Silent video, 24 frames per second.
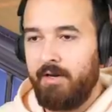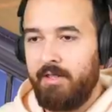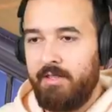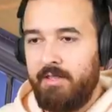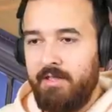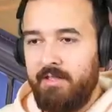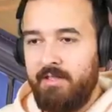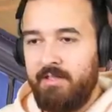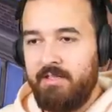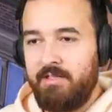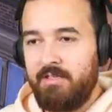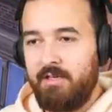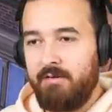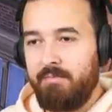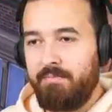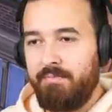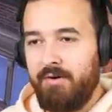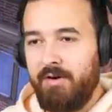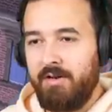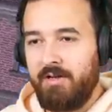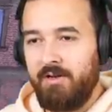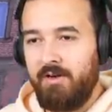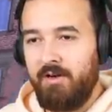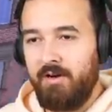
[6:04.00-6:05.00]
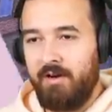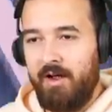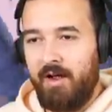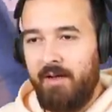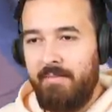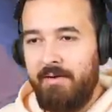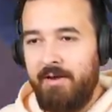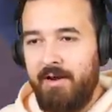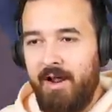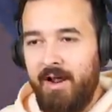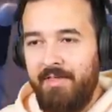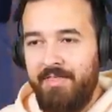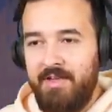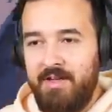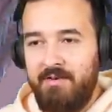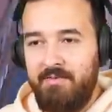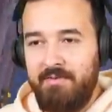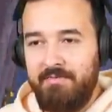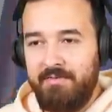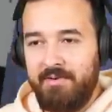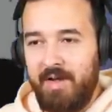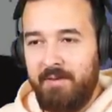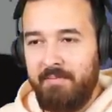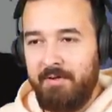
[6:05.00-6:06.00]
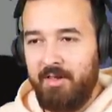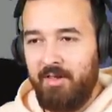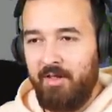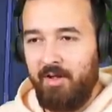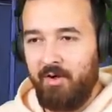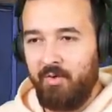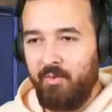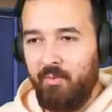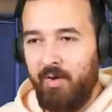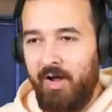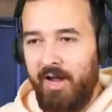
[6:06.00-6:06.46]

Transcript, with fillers: But I think this is pretty good. I mean, I think we've come a long